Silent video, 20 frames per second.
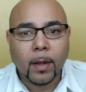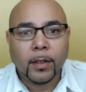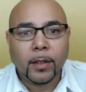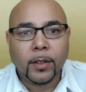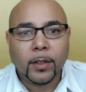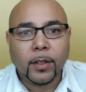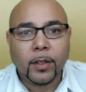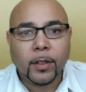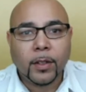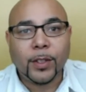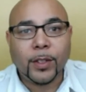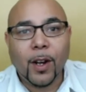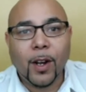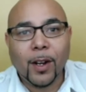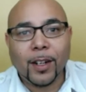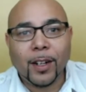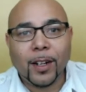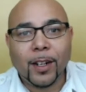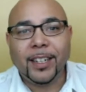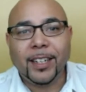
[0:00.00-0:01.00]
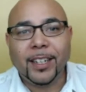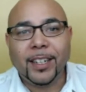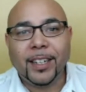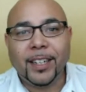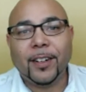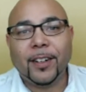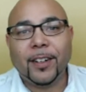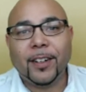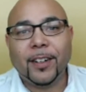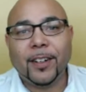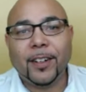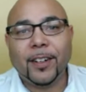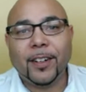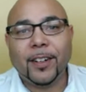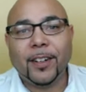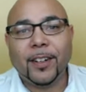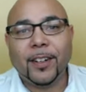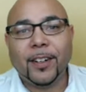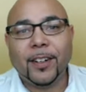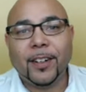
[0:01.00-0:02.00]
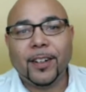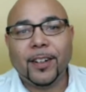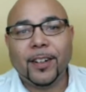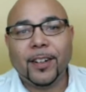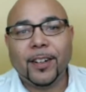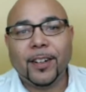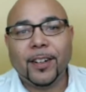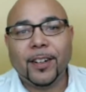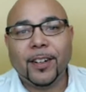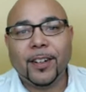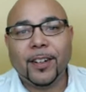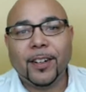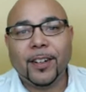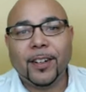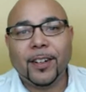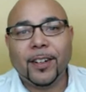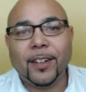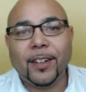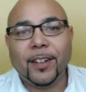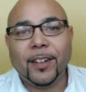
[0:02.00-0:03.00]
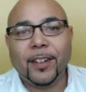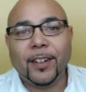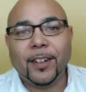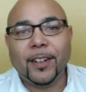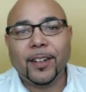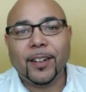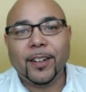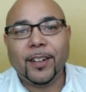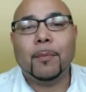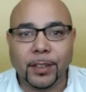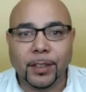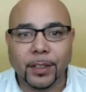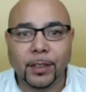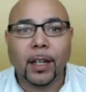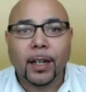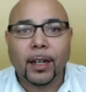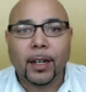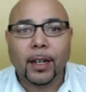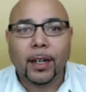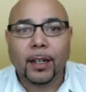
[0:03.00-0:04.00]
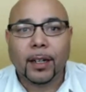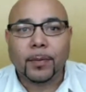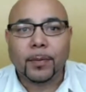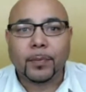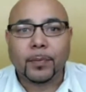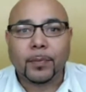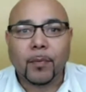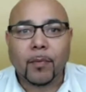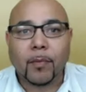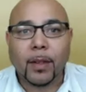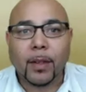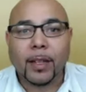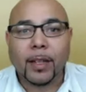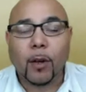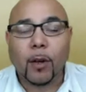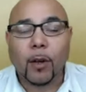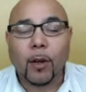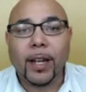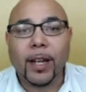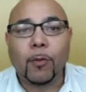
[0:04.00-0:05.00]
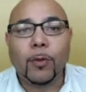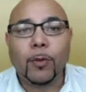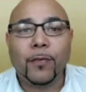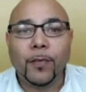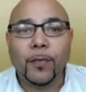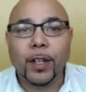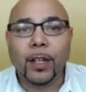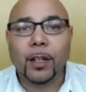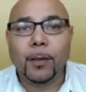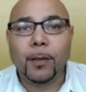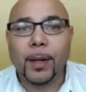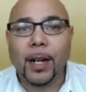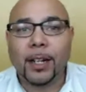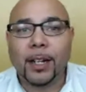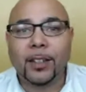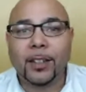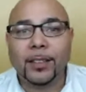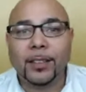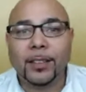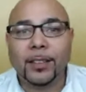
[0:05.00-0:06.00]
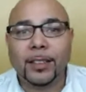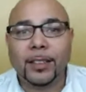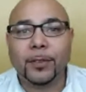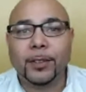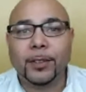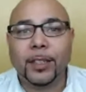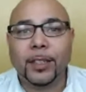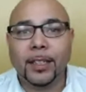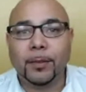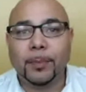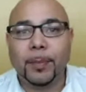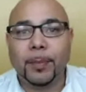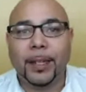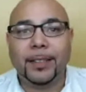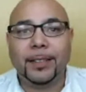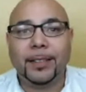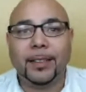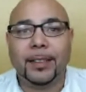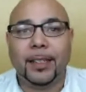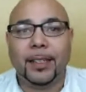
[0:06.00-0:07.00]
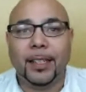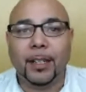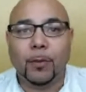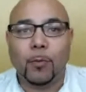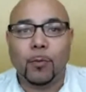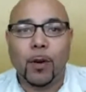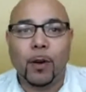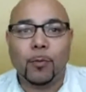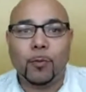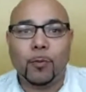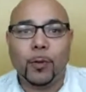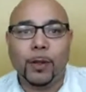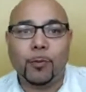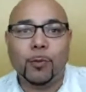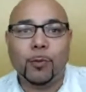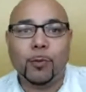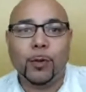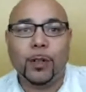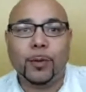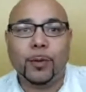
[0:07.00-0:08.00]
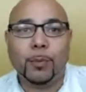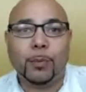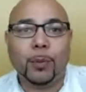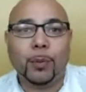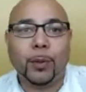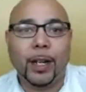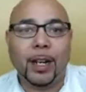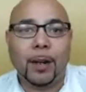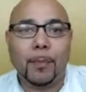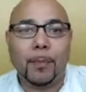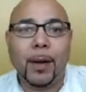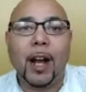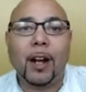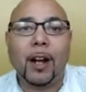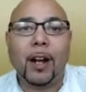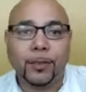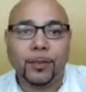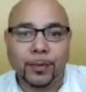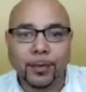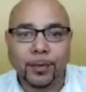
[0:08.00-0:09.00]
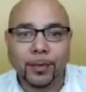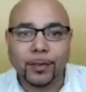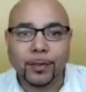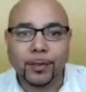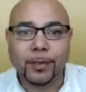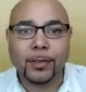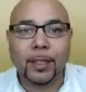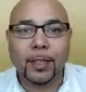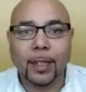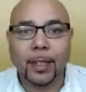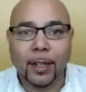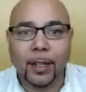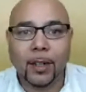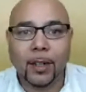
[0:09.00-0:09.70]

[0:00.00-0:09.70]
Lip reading: So we're talking here again about self-fulfilled. The way that we feel about ourselves is basically what we will bring about in